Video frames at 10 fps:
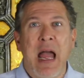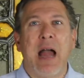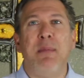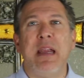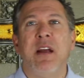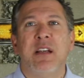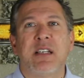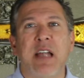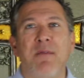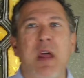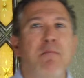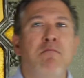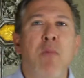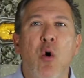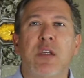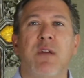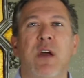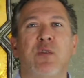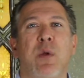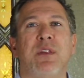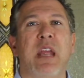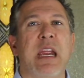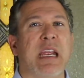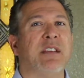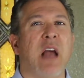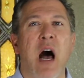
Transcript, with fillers: I mean, stuff that most of us would think is